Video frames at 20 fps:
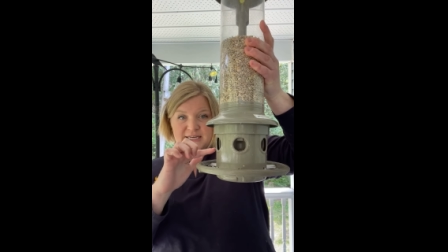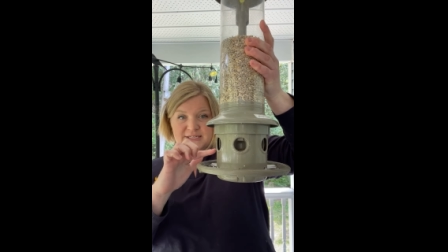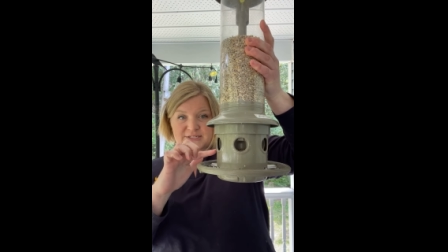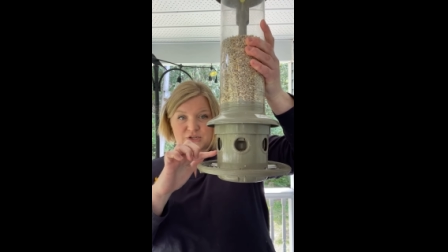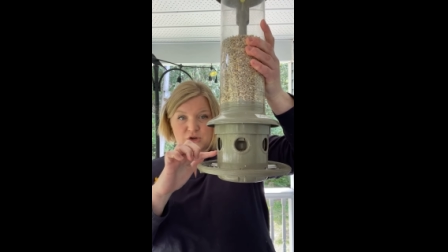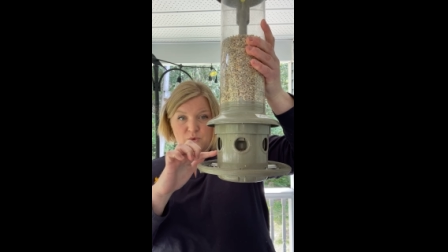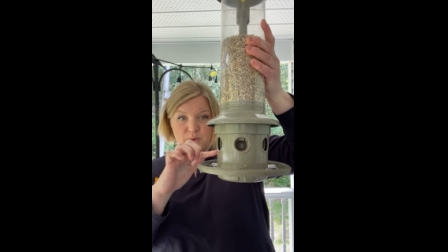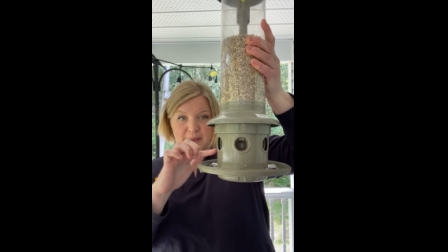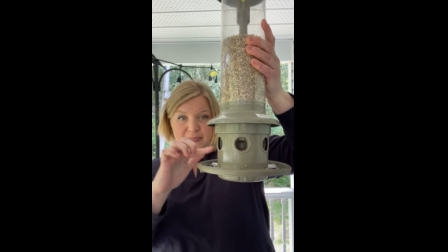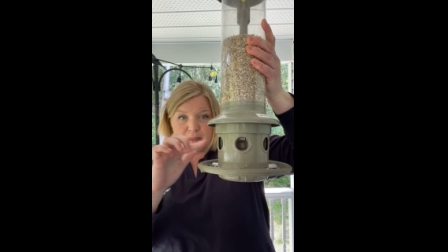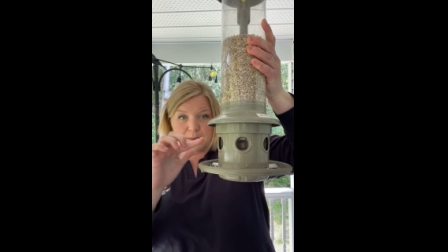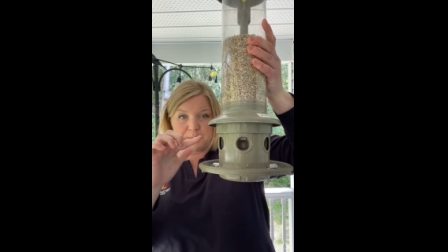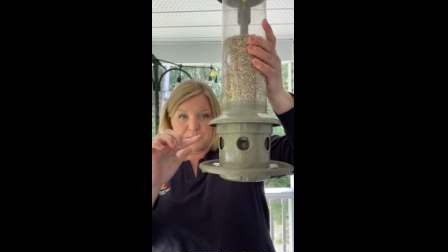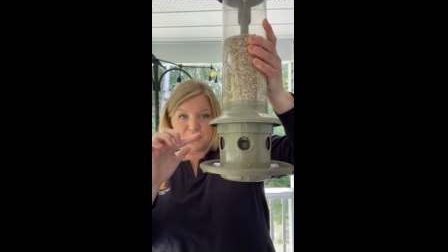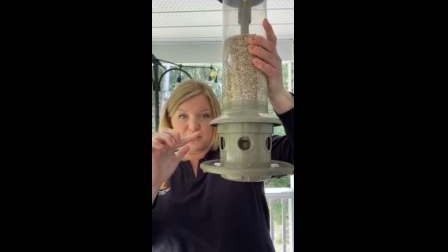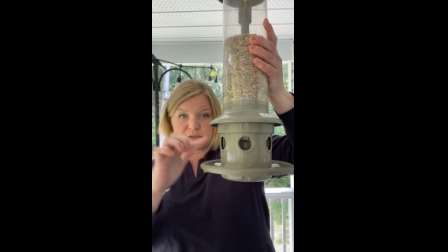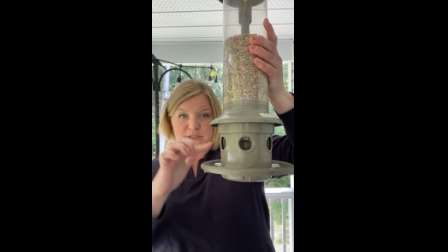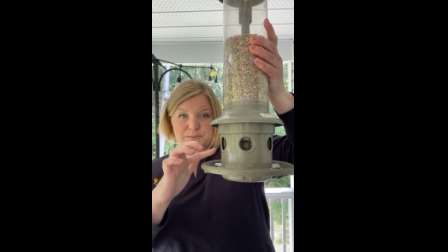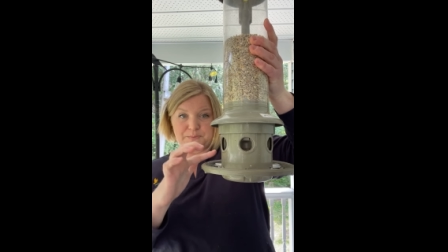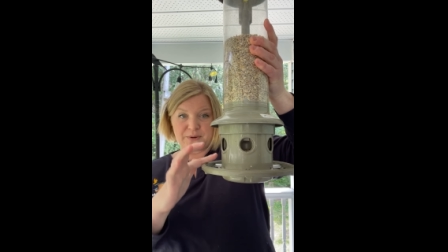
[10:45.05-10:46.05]
so when the
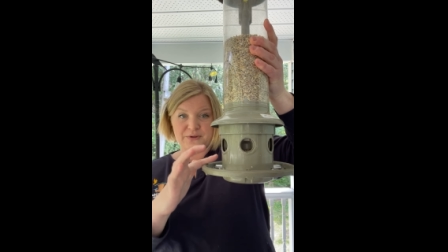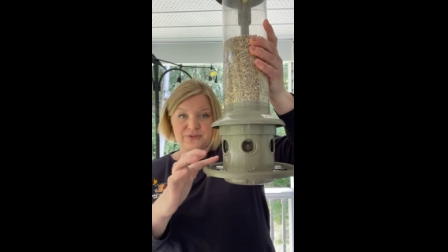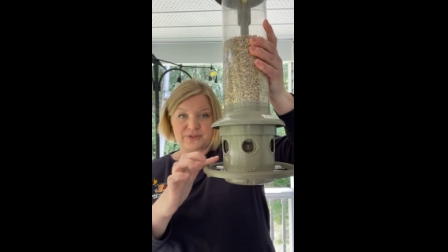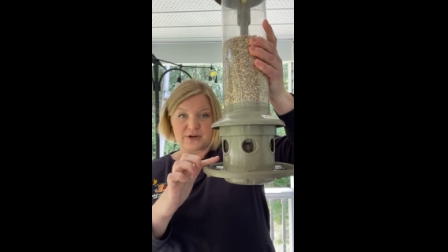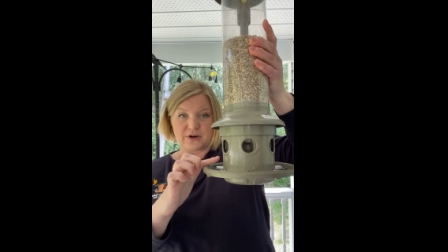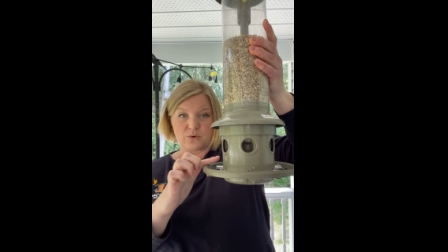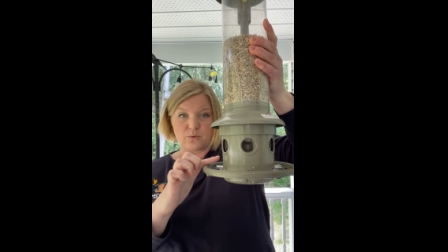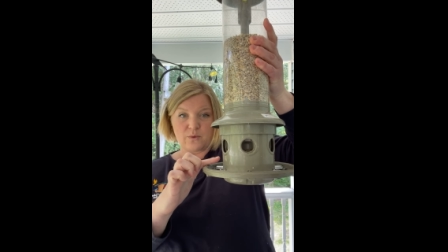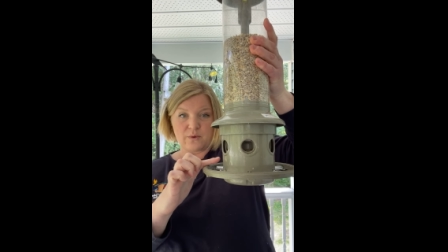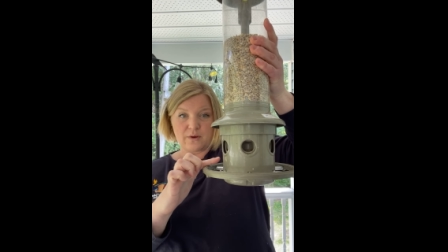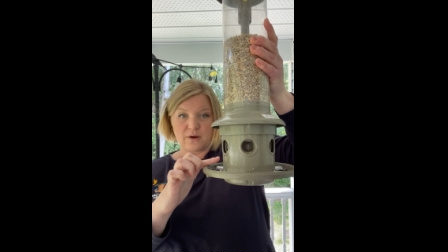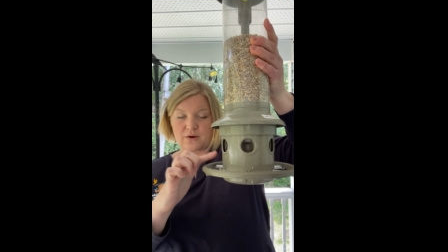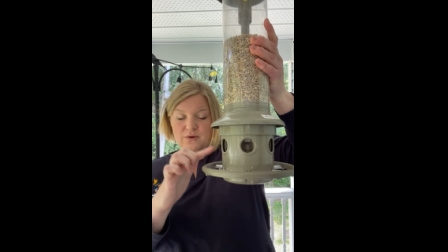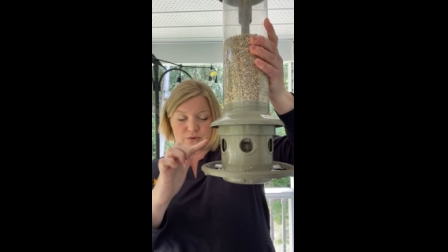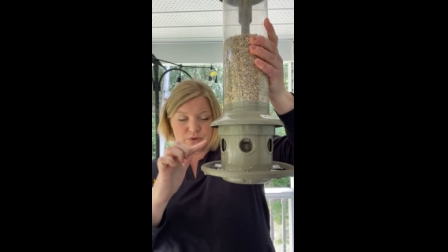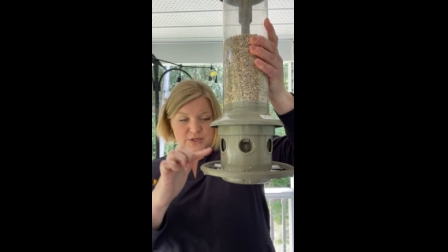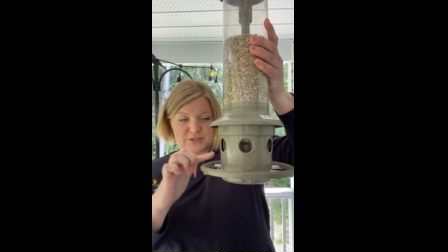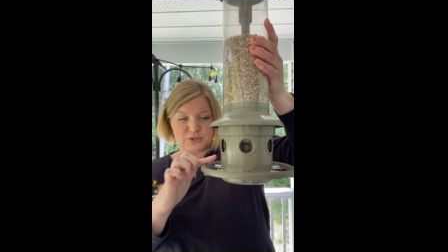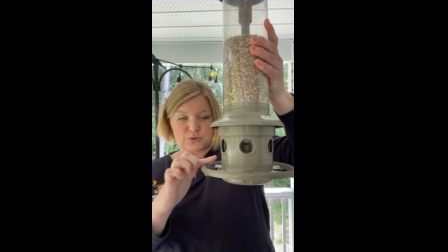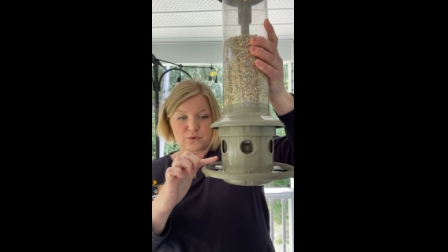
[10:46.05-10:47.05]
birds
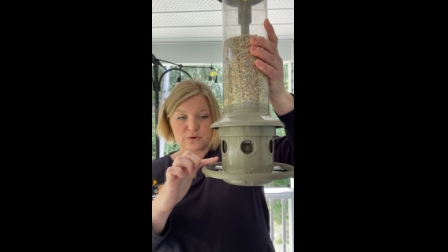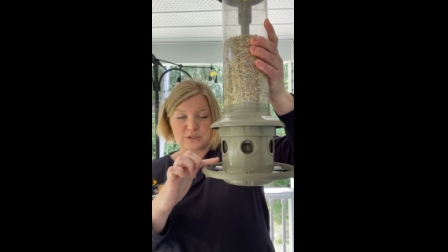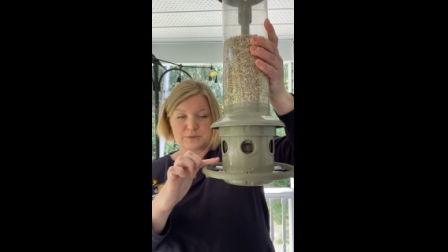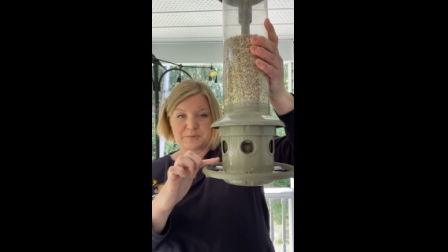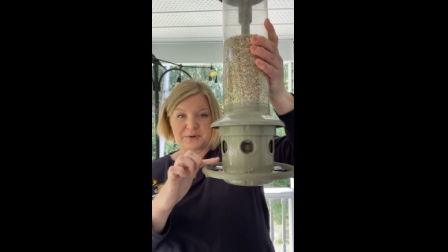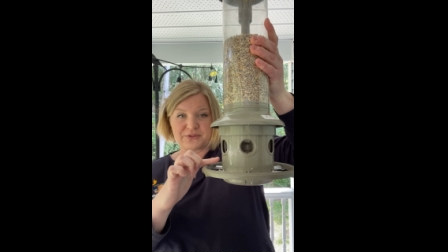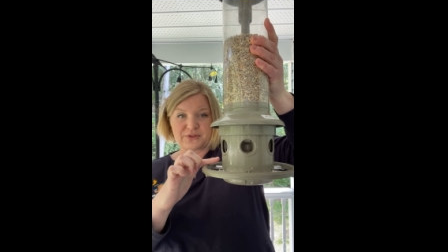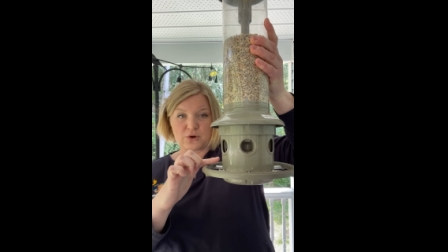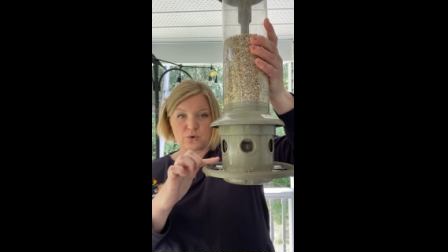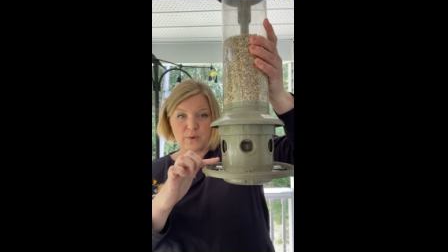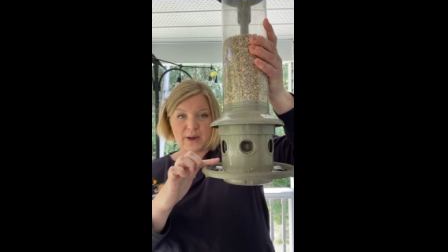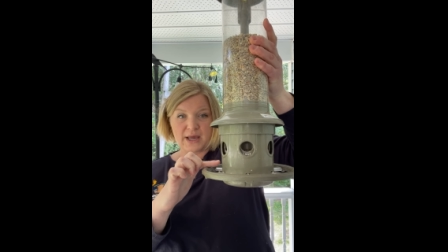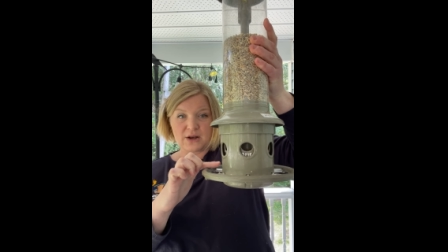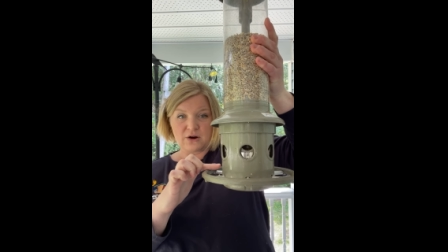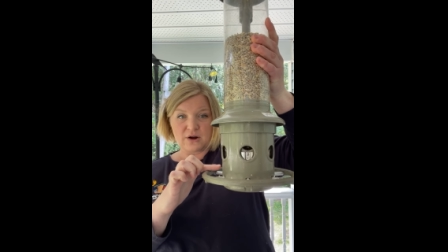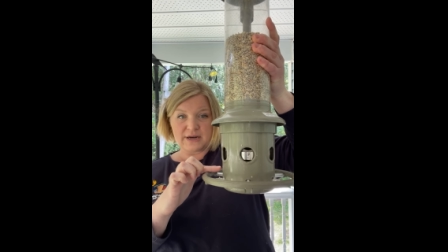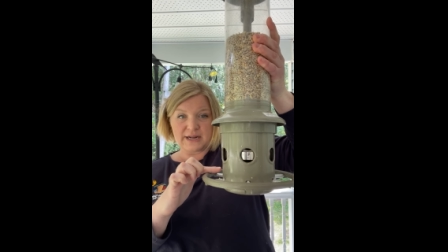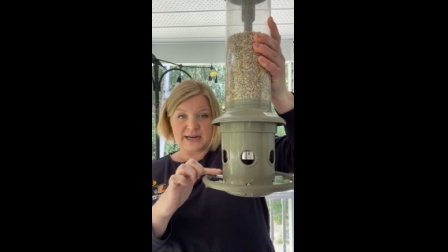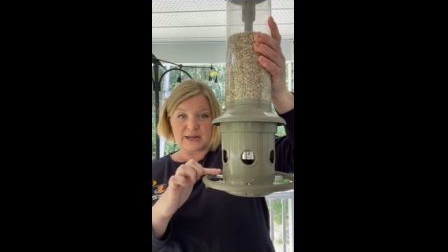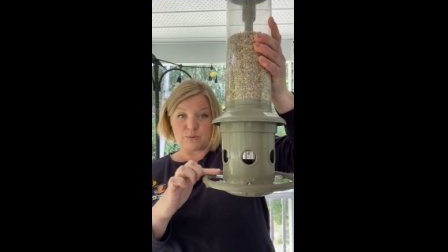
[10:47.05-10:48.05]
the squirrels put their weight
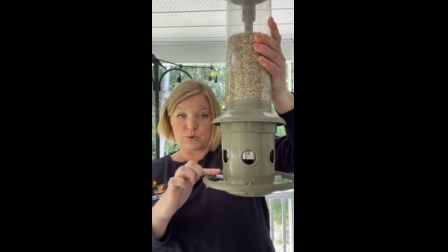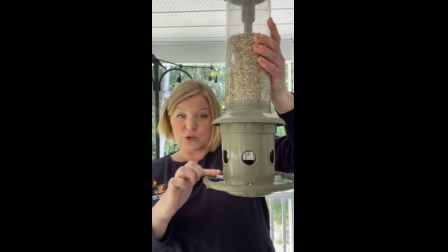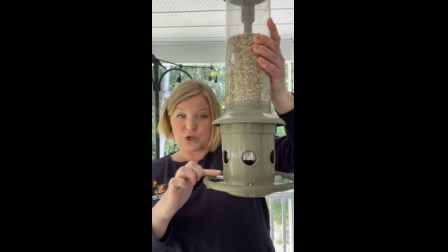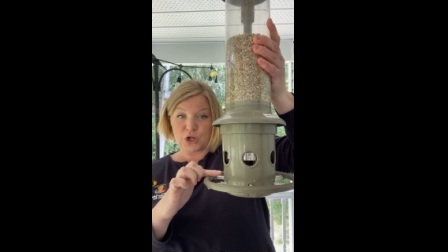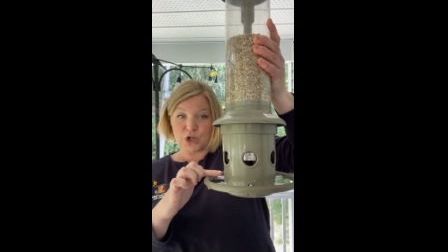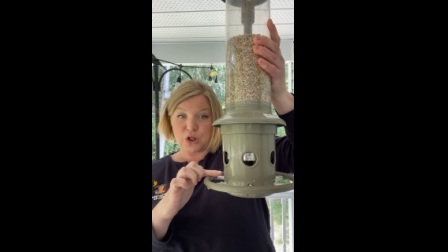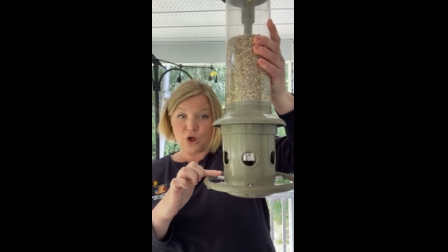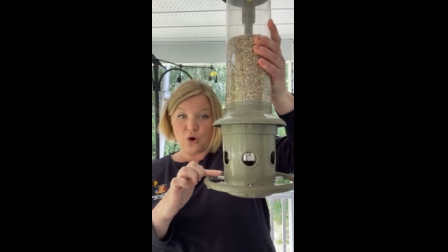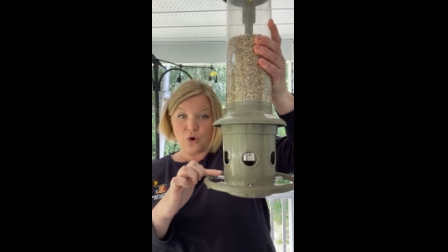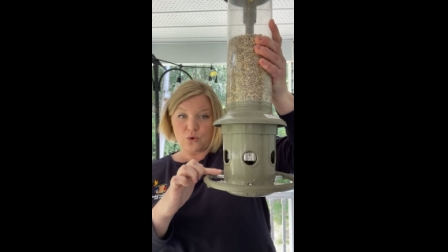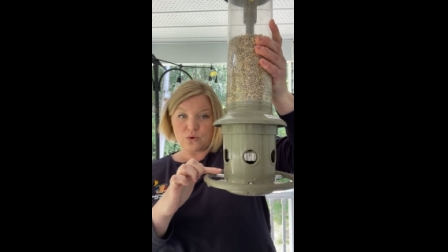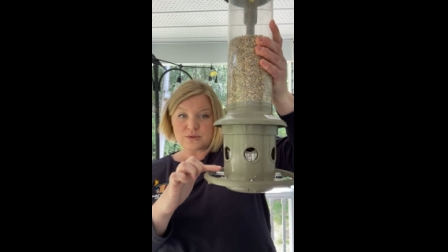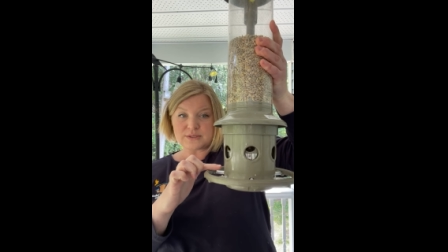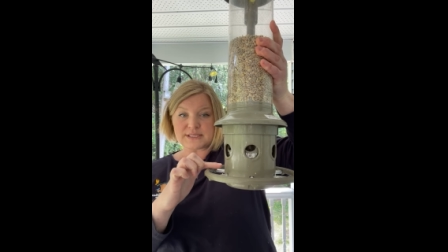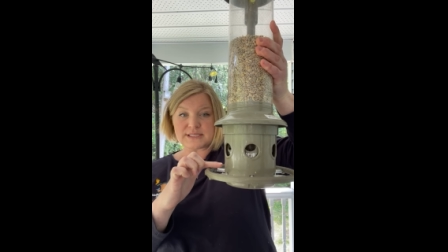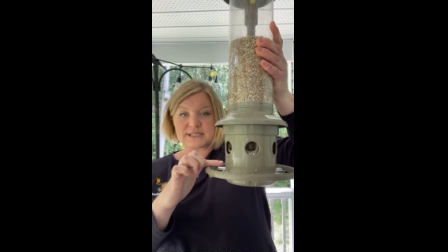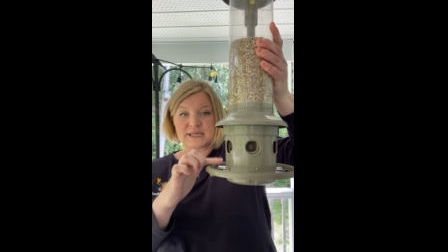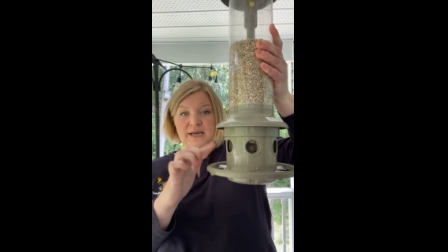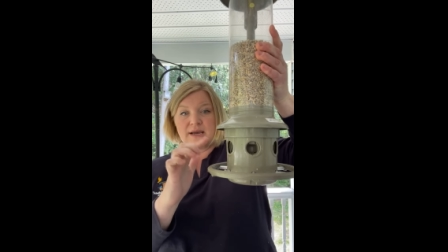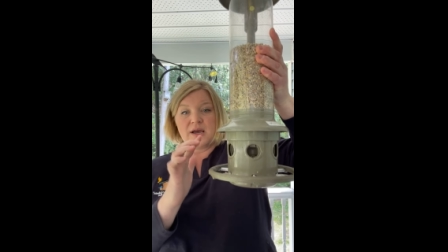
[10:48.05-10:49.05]
on it, it will
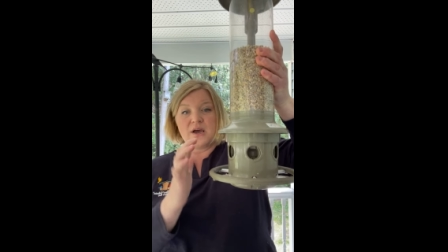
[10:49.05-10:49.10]
close